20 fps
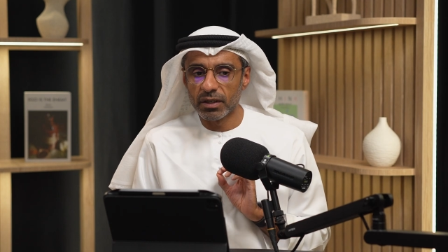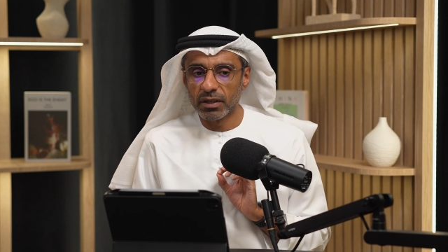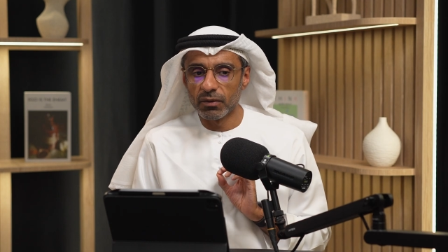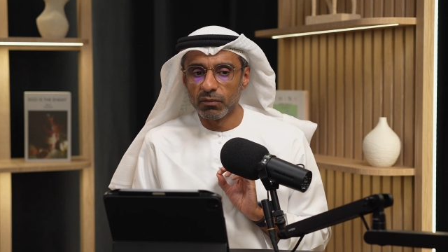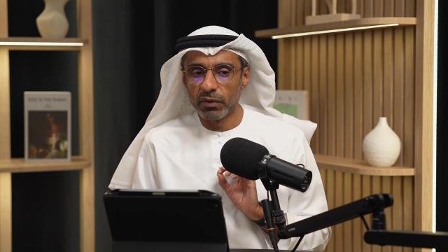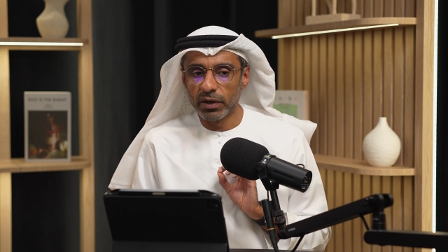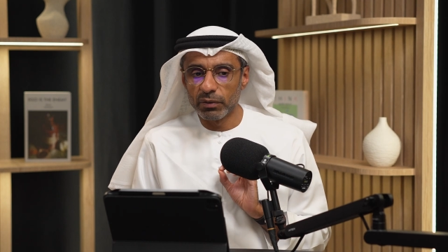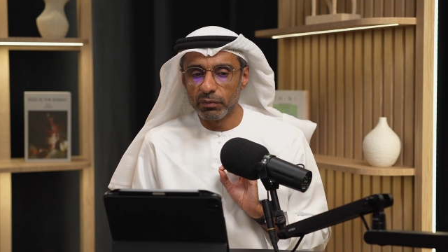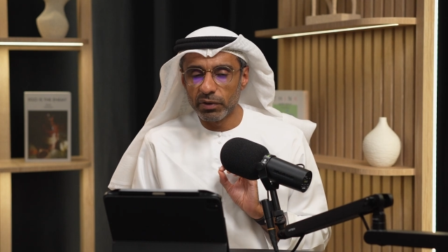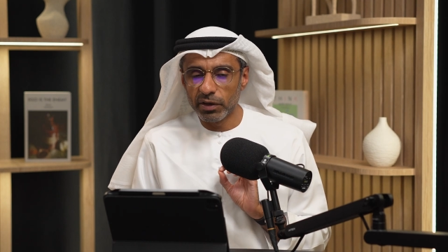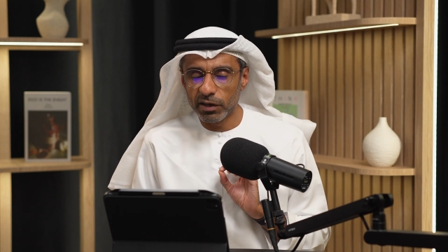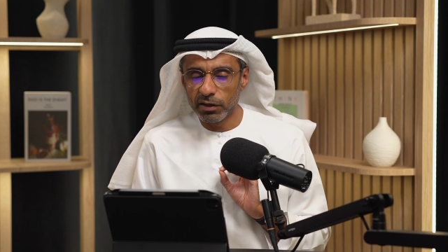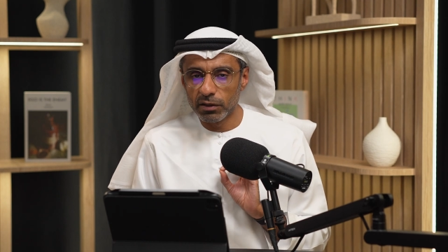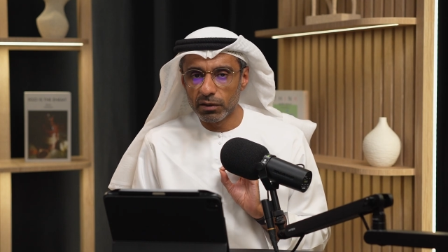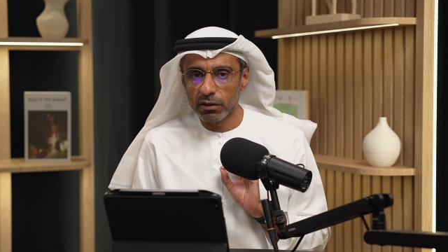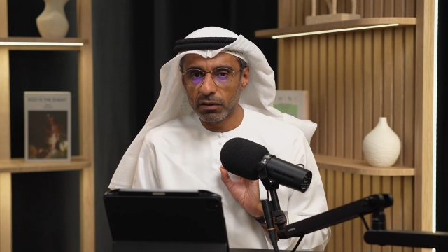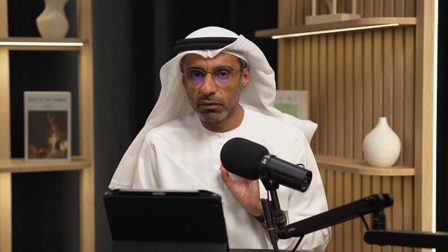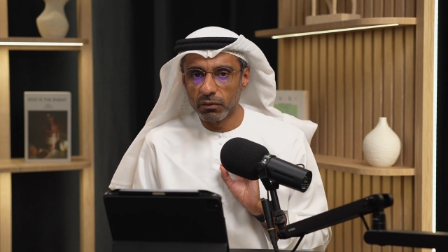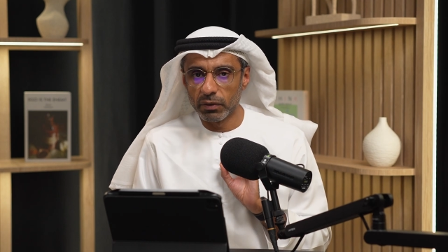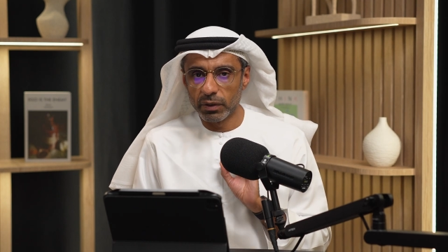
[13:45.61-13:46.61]
when
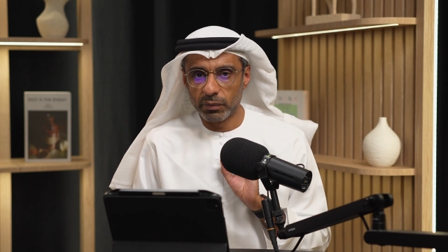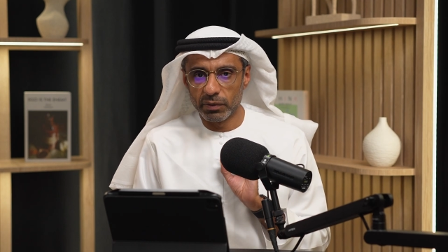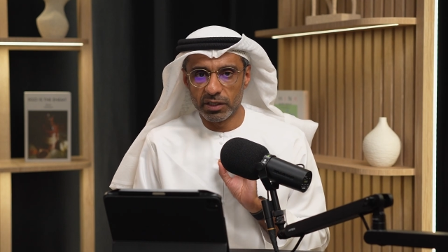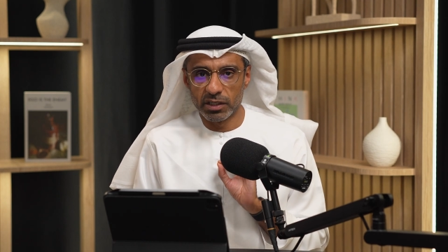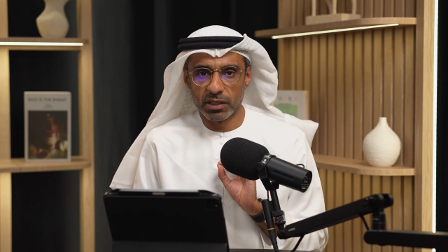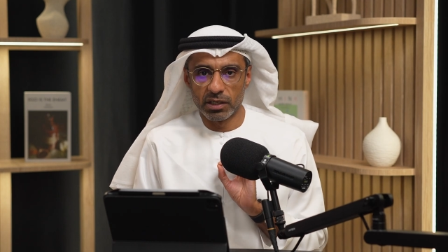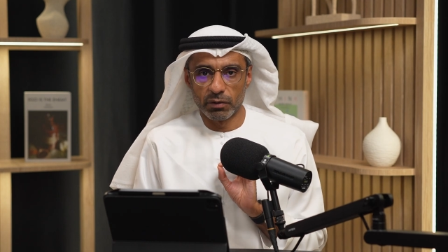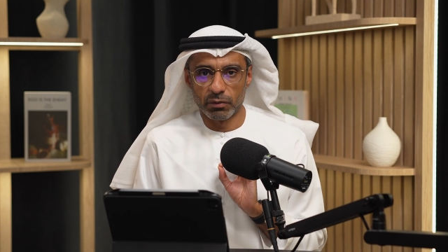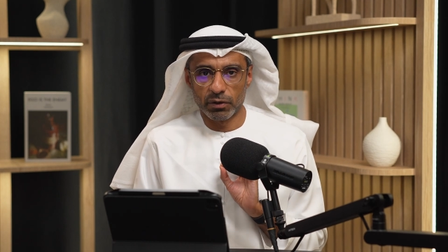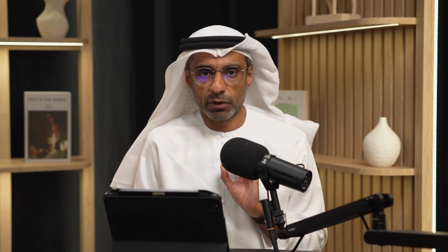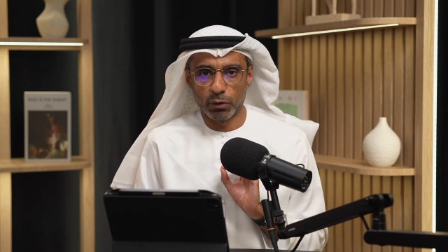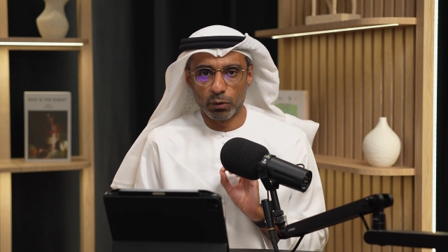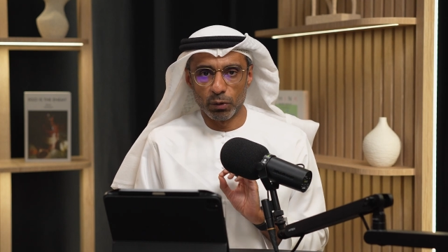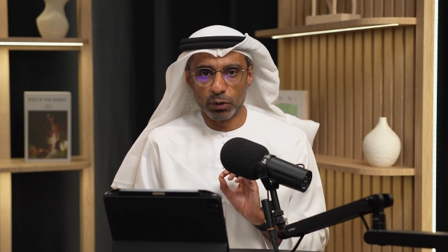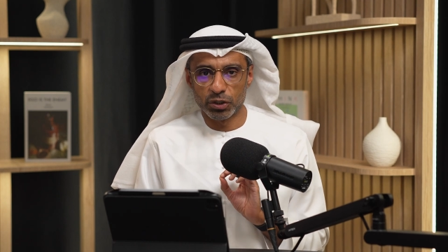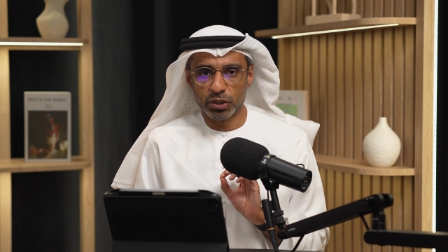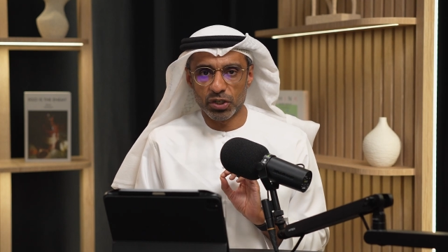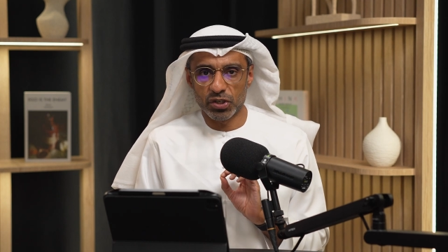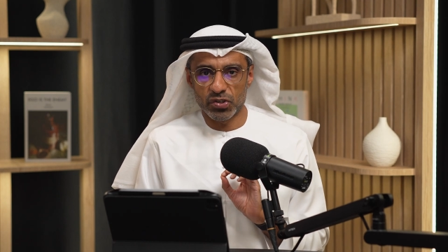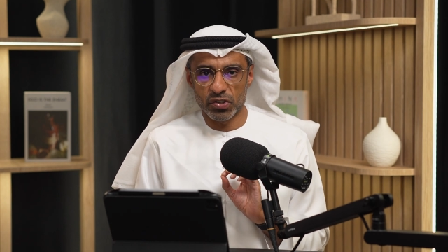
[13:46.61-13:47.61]
we did our
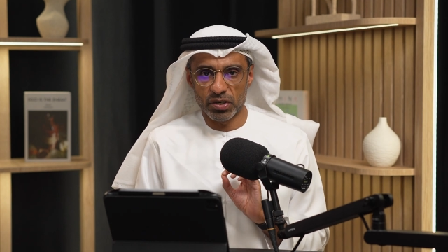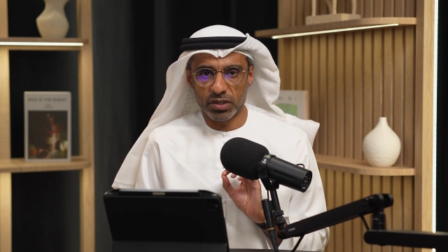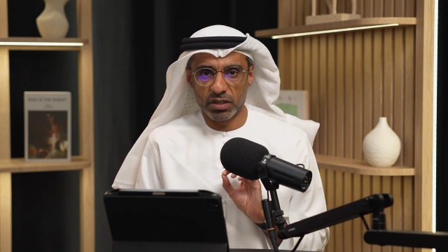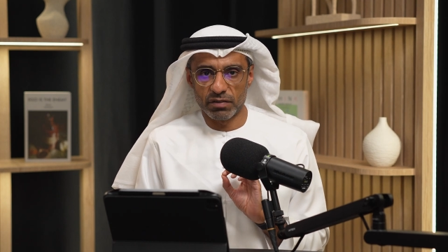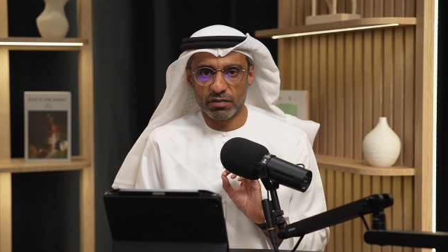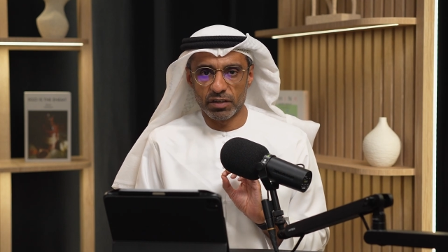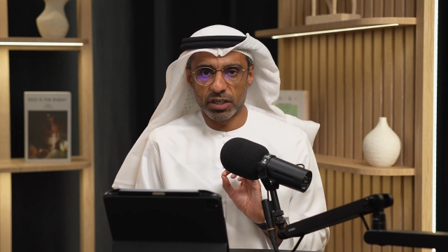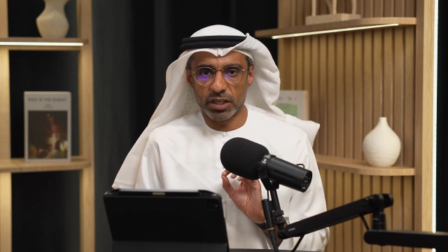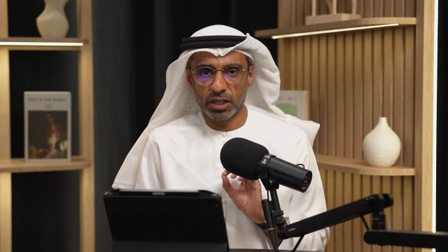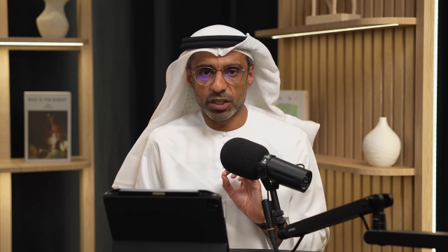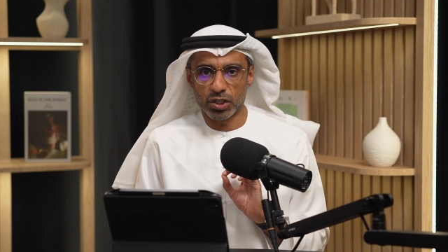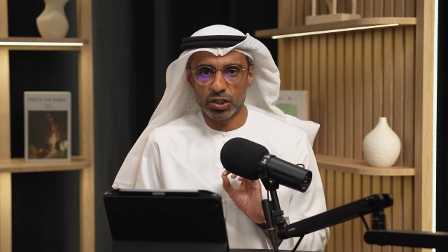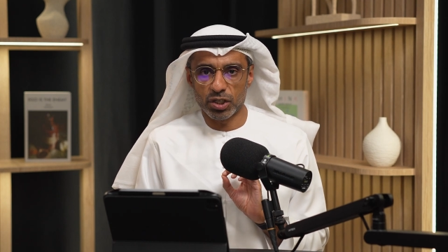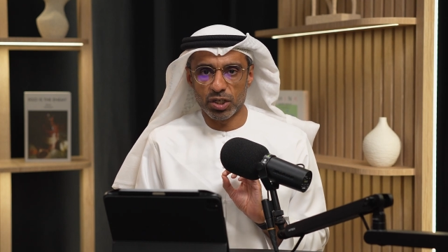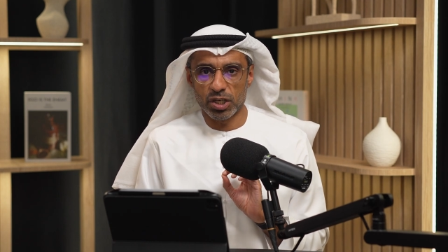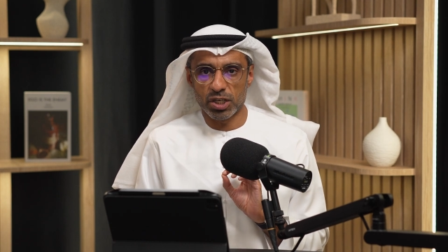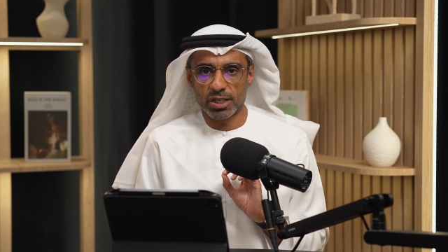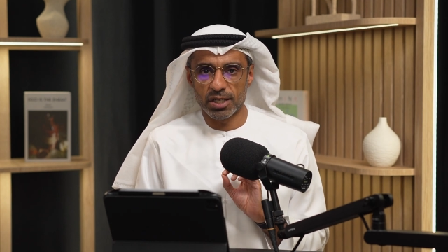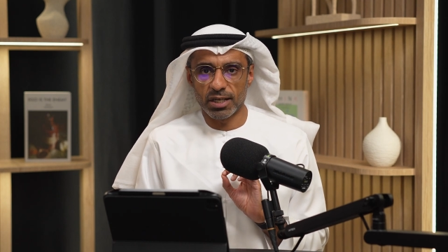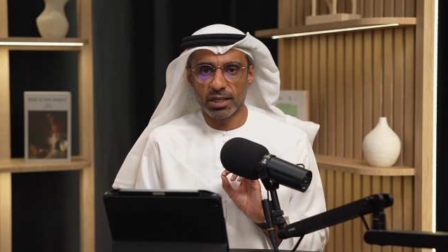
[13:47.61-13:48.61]
coaching certification
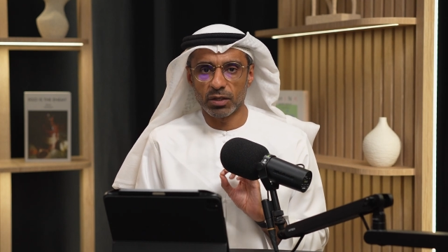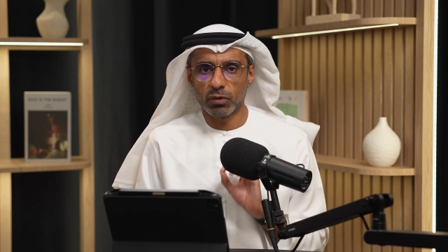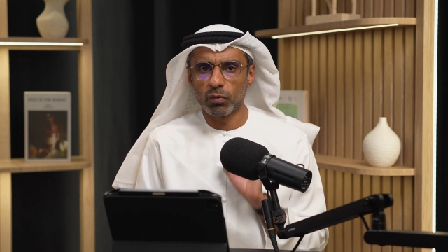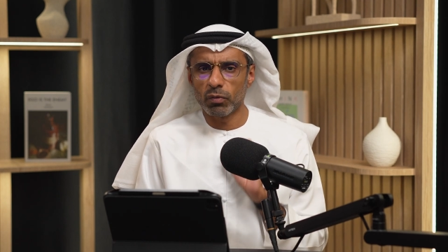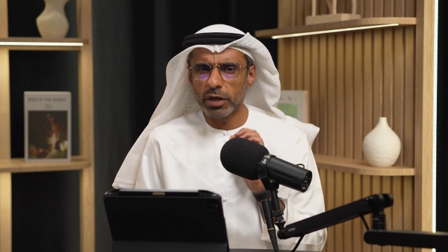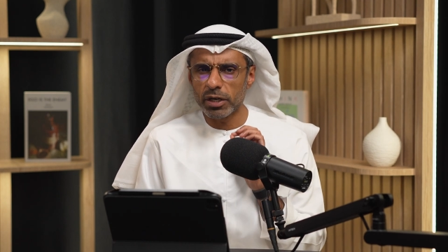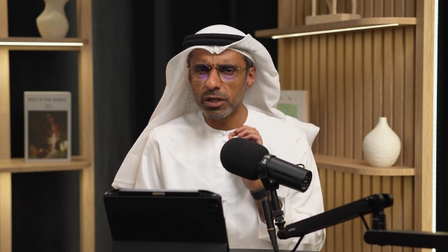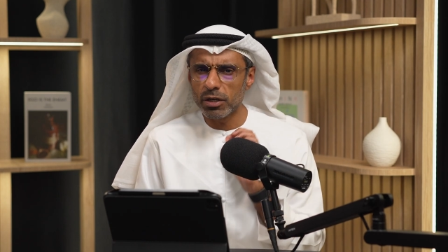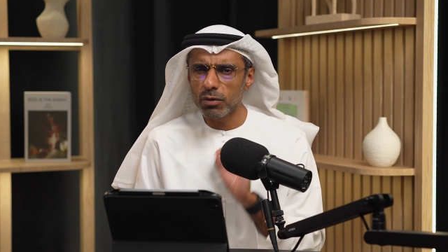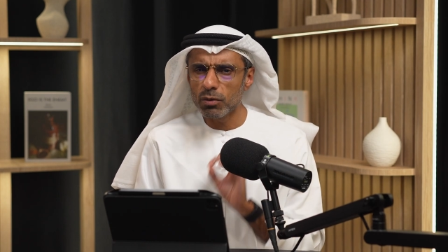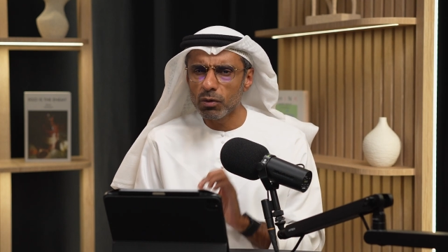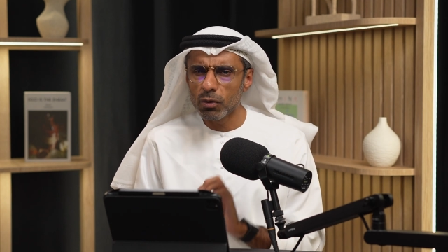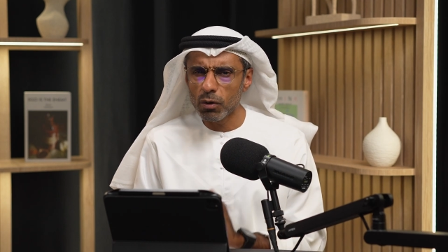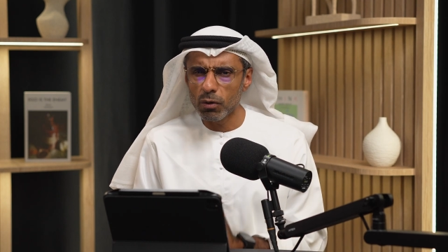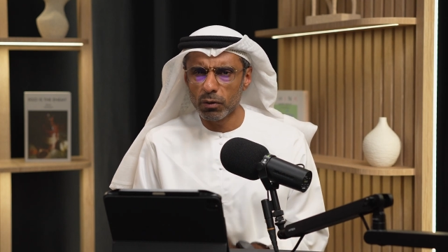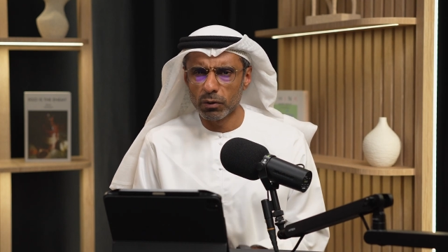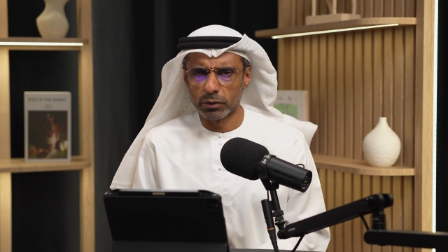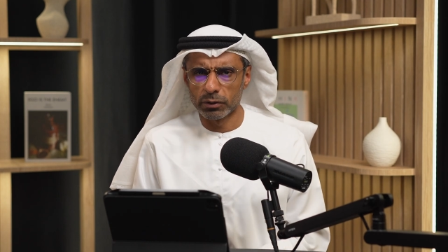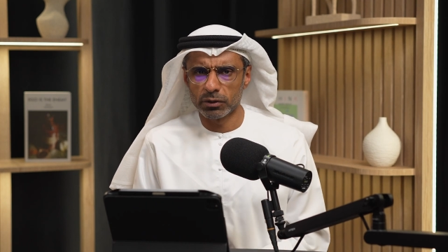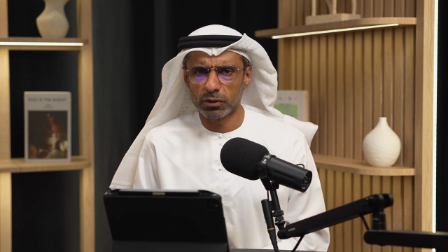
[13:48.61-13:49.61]
is that when you
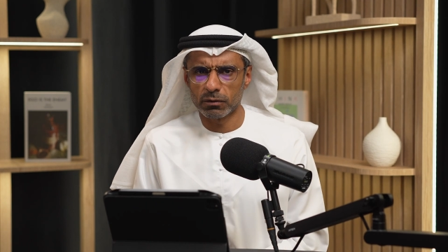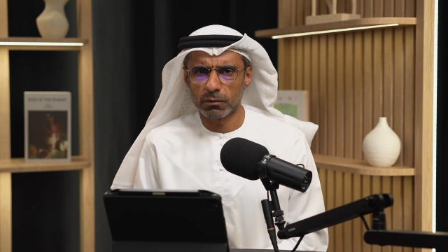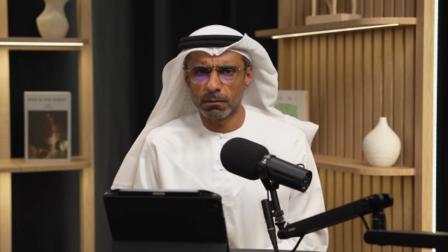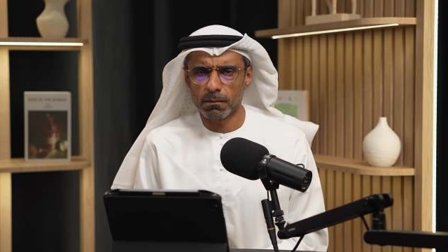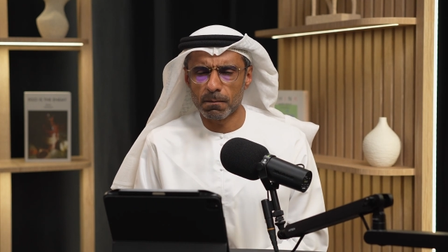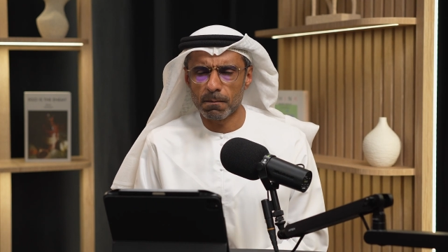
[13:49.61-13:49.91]
coach,